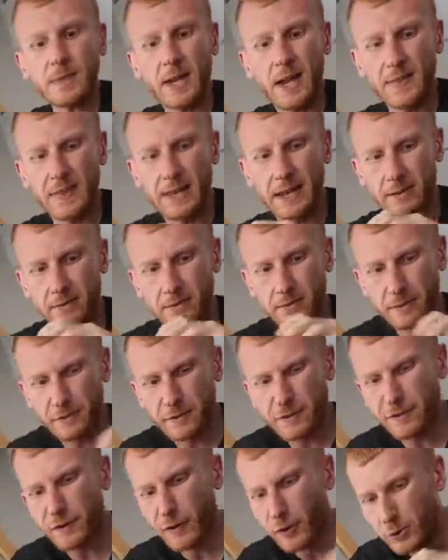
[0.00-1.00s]
And then
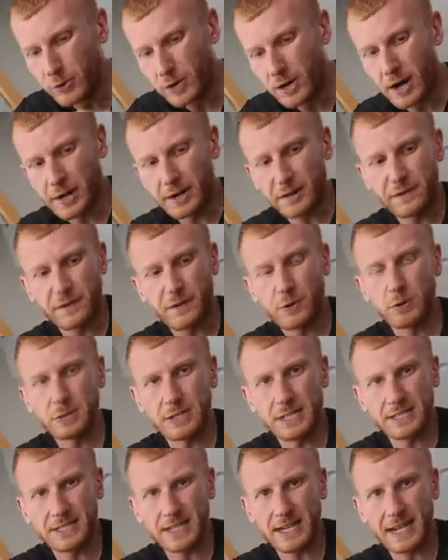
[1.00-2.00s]
fruit kind of falls
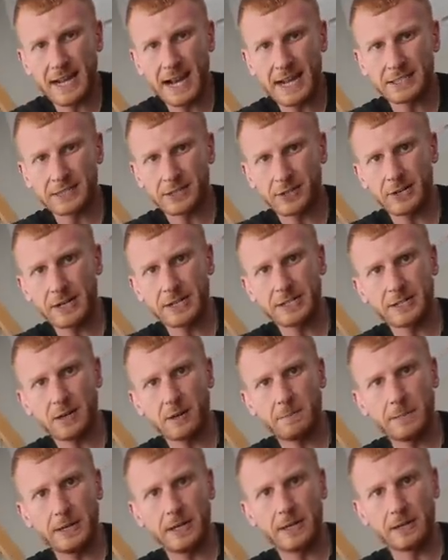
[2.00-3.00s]
into that category, so
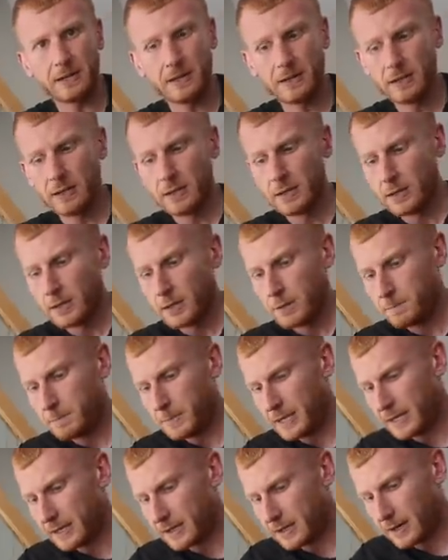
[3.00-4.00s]
a
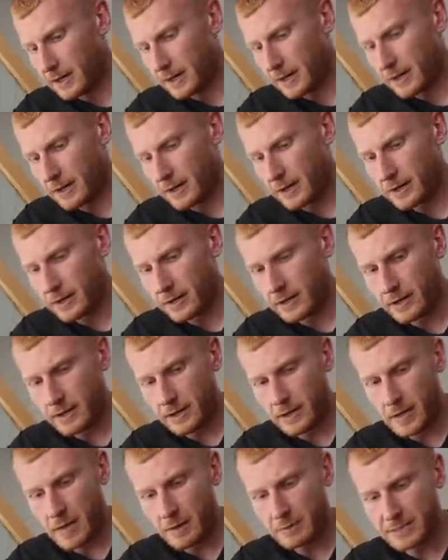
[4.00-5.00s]
big
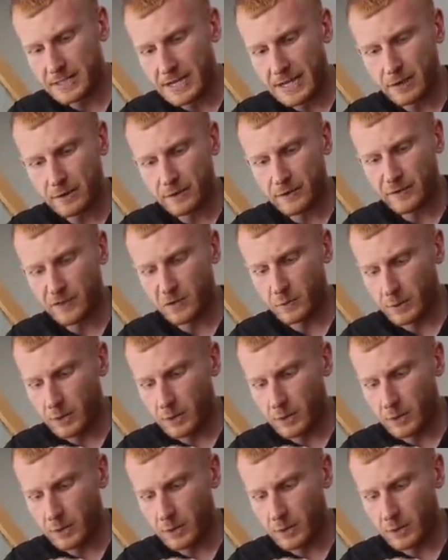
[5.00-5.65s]
uptake of fruit.